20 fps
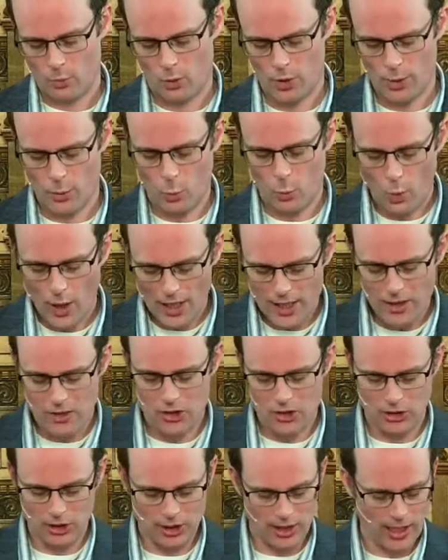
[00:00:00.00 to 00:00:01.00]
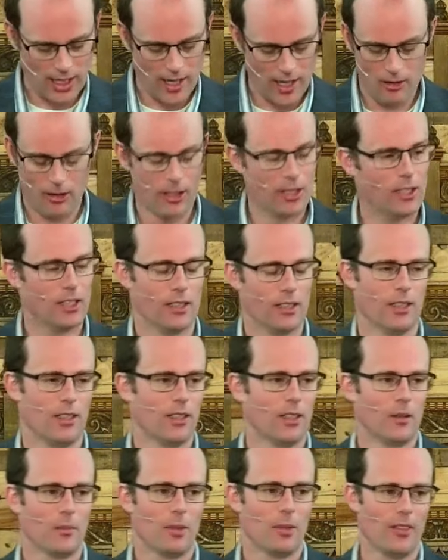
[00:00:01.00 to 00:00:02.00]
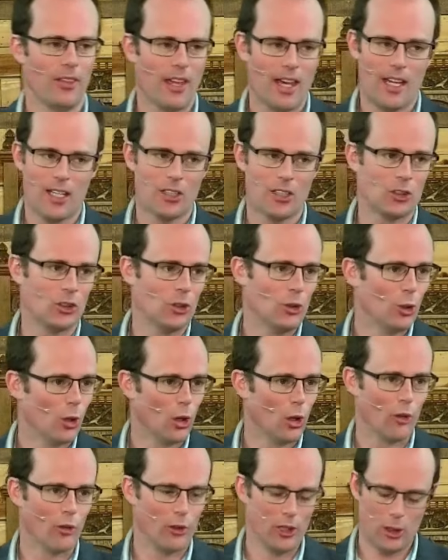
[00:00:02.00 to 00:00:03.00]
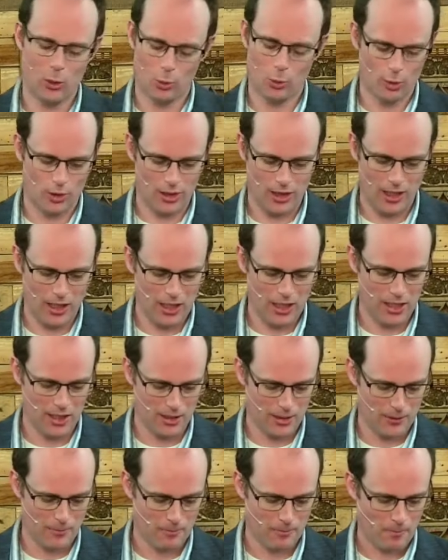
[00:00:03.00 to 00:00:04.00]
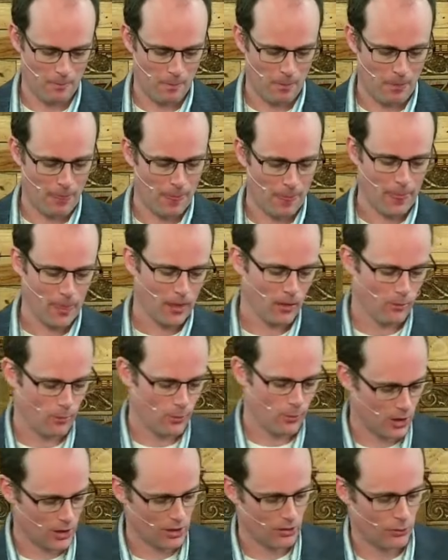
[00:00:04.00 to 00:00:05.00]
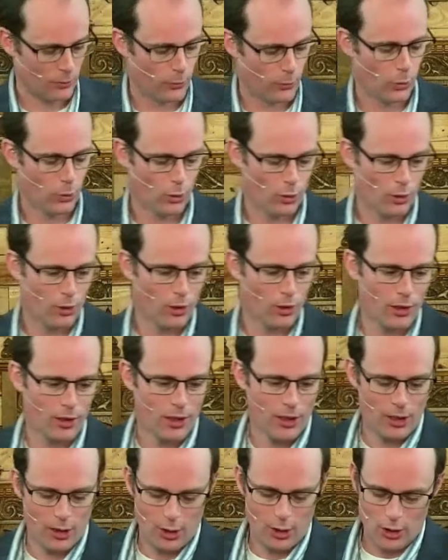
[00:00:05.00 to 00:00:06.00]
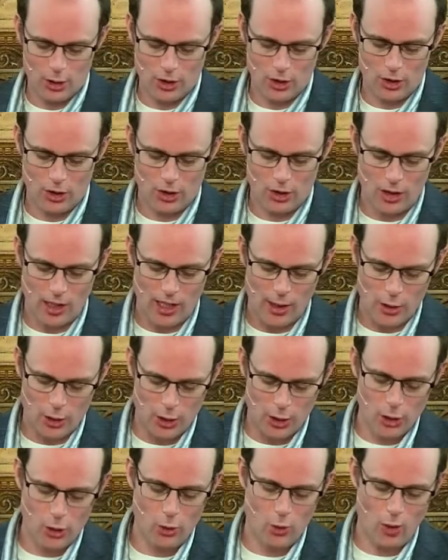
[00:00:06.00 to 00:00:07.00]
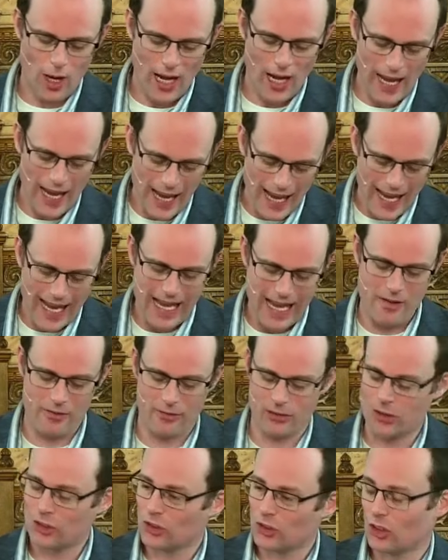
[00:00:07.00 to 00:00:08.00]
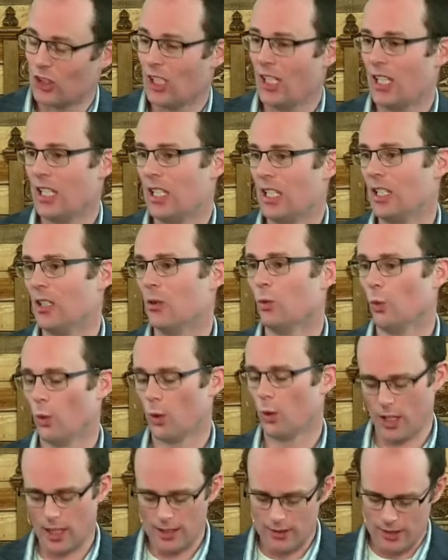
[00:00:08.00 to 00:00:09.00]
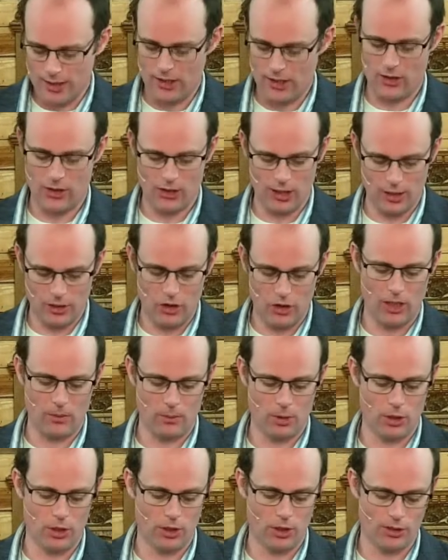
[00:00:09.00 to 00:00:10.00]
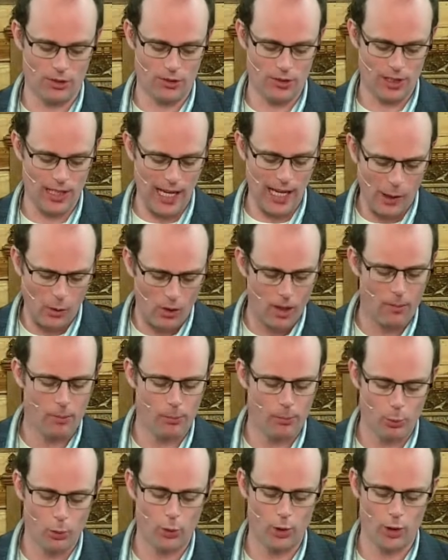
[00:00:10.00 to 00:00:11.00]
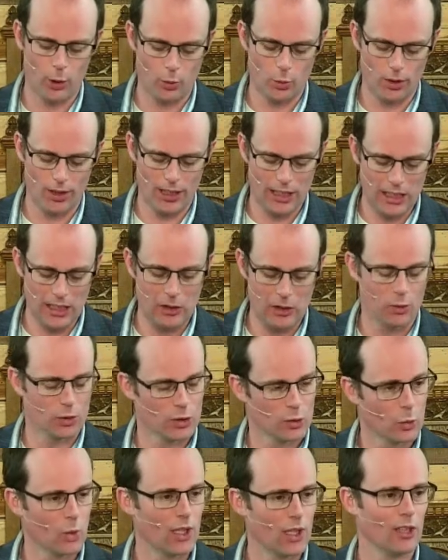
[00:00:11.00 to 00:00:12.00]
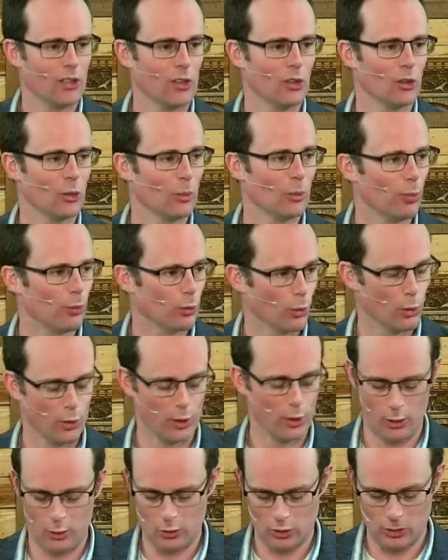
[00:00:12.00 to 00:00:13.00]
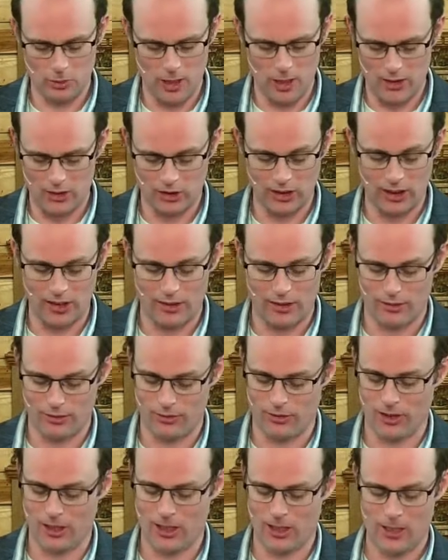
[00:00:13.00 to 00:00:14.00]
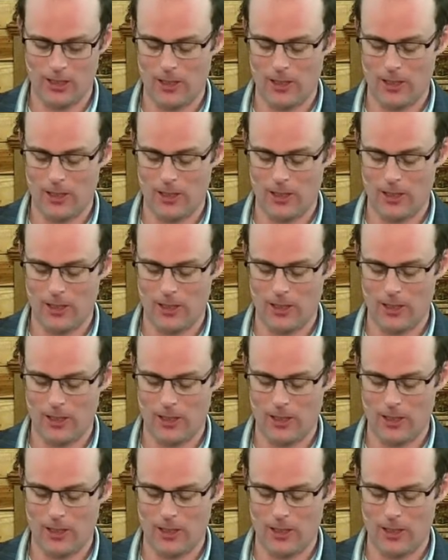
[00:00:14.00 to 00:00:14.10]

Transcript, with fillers: What a weight to carry. But that is not the order here. Verse 4 You have seen what I did to the Egyptians and how I bore you on eagle's wings and brought you to myself.